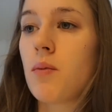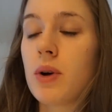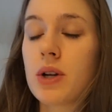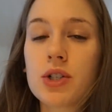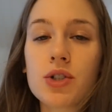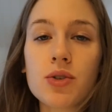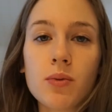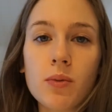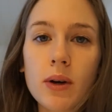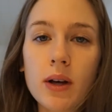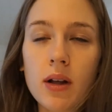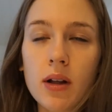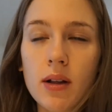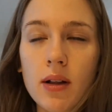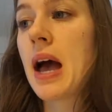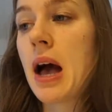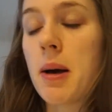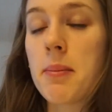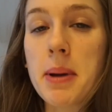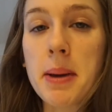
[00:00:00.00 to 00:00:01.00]
which will
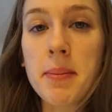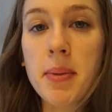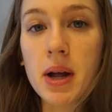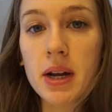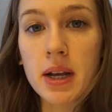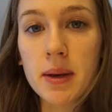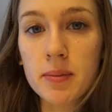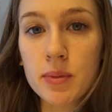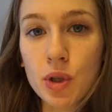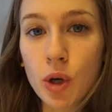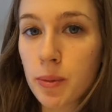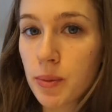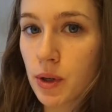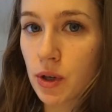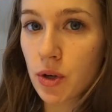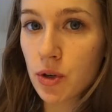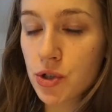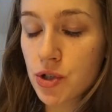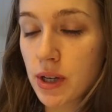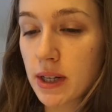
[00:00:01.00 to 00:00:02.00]
help my body absorb the
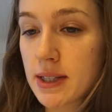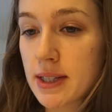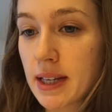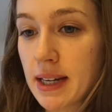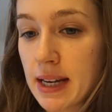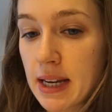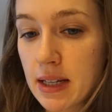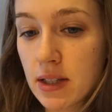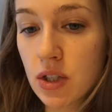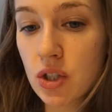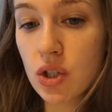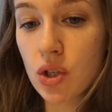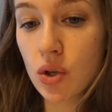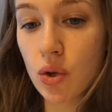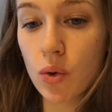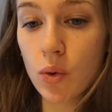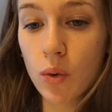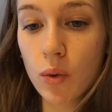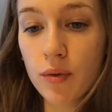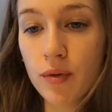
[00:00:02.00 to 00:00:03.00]
nutrients it needs
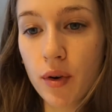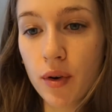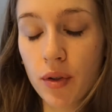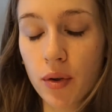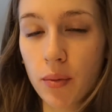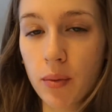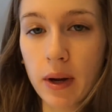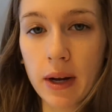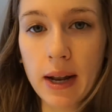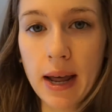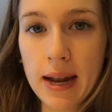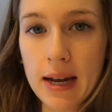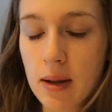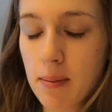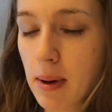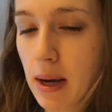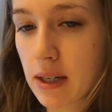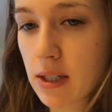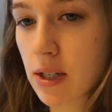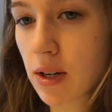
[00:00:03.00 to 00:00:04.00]
to further rid any
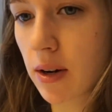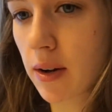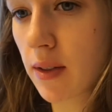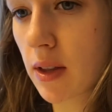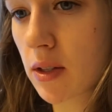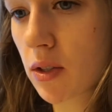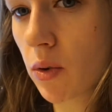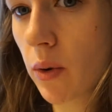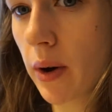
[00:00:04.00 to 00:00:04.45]
bacteria that's